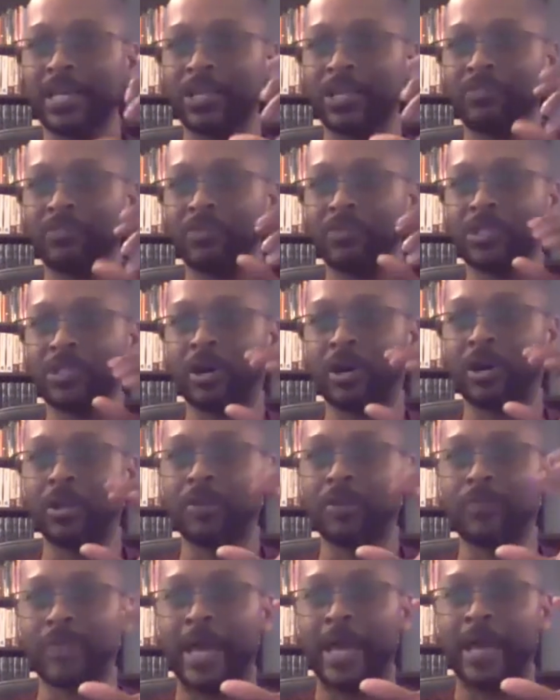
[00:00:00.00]
through which all
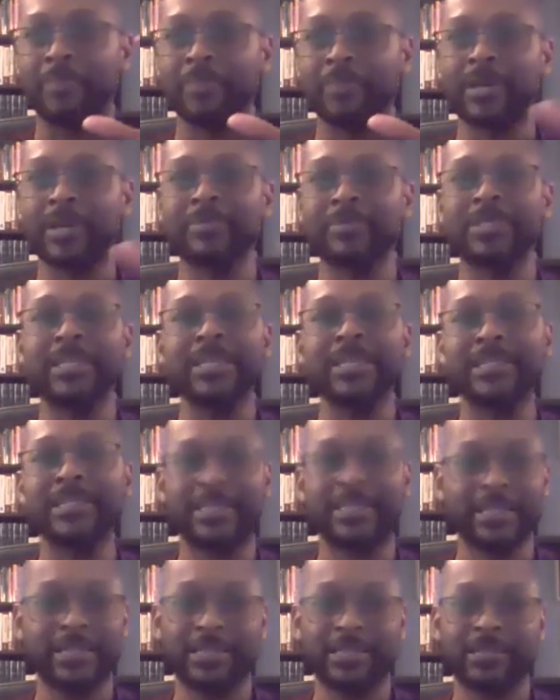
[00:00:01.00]
of Latin becomes
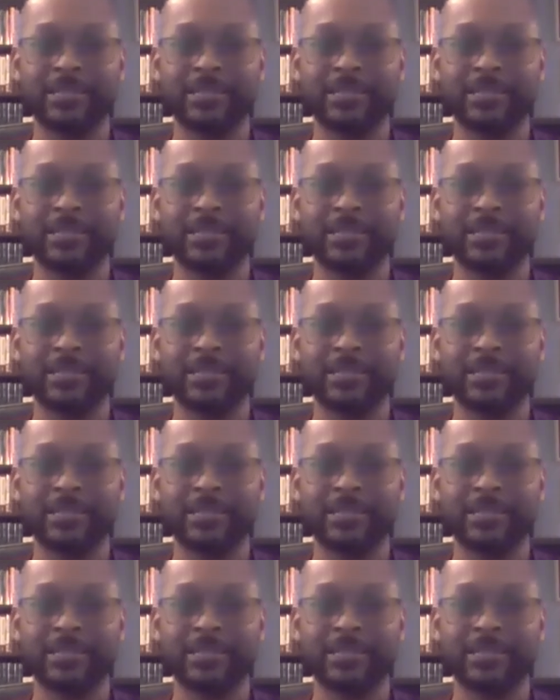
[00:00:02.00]
easy.